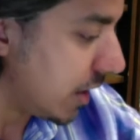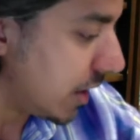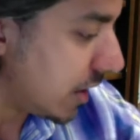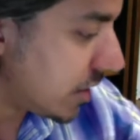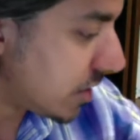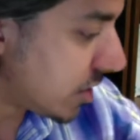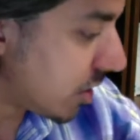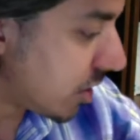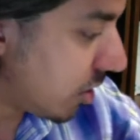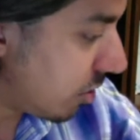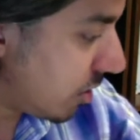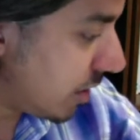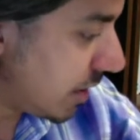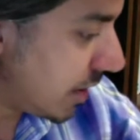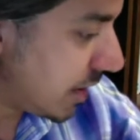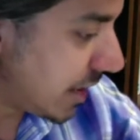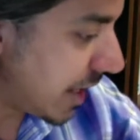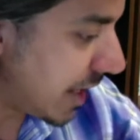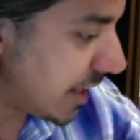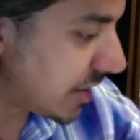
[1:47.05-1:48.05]
So
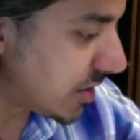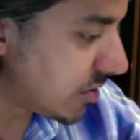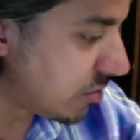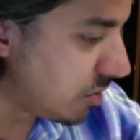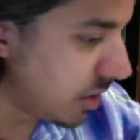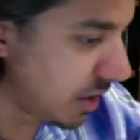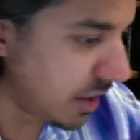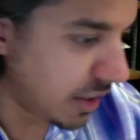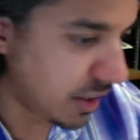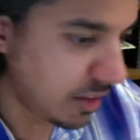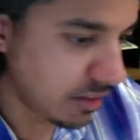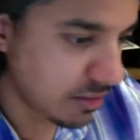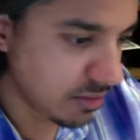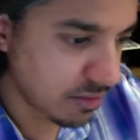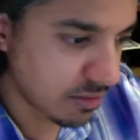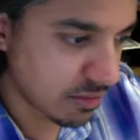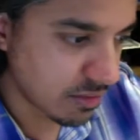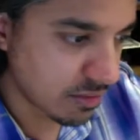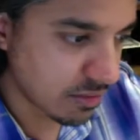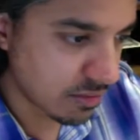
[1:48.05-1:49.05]
that's really
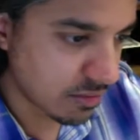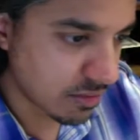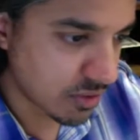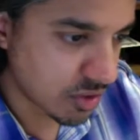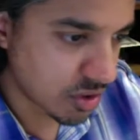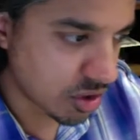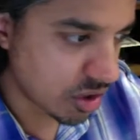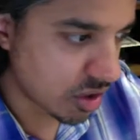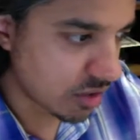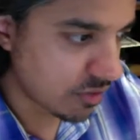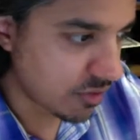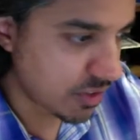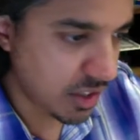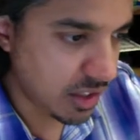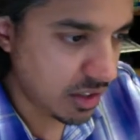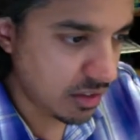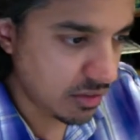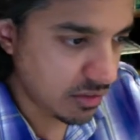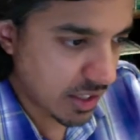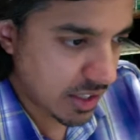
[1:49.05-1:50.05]
sort of
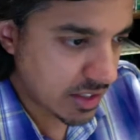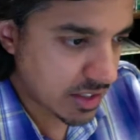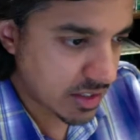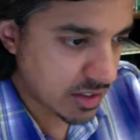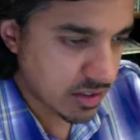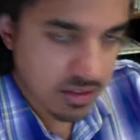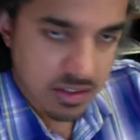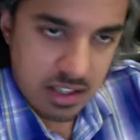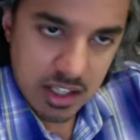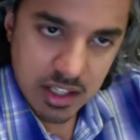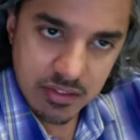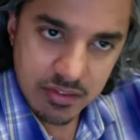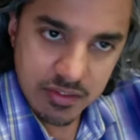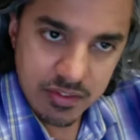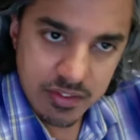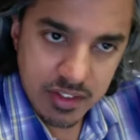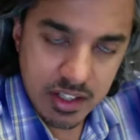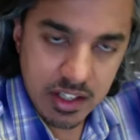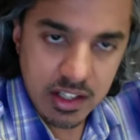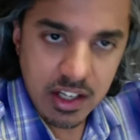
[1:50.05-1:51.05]
that's kind of,
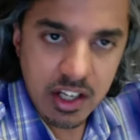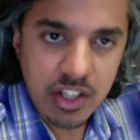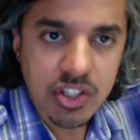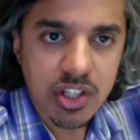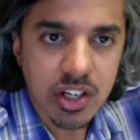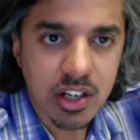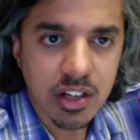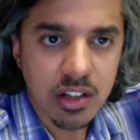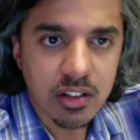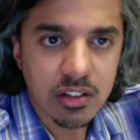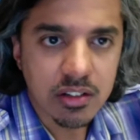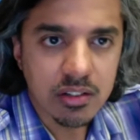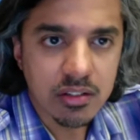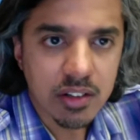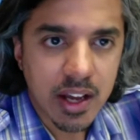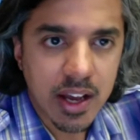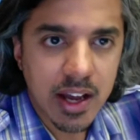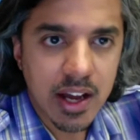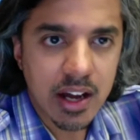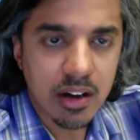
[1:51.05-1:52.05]
in a nutshell,
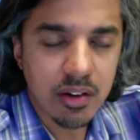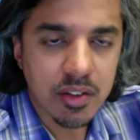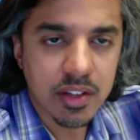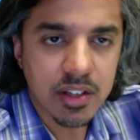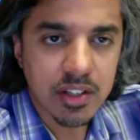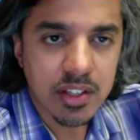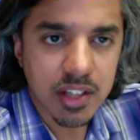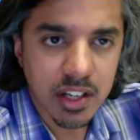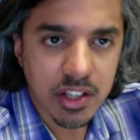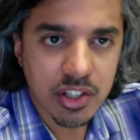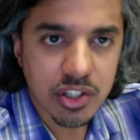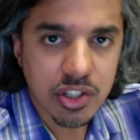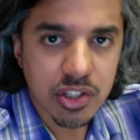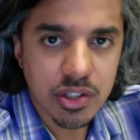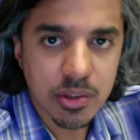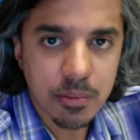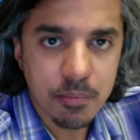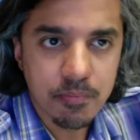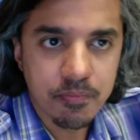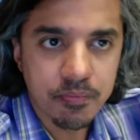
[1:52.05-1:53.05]
how the Dutch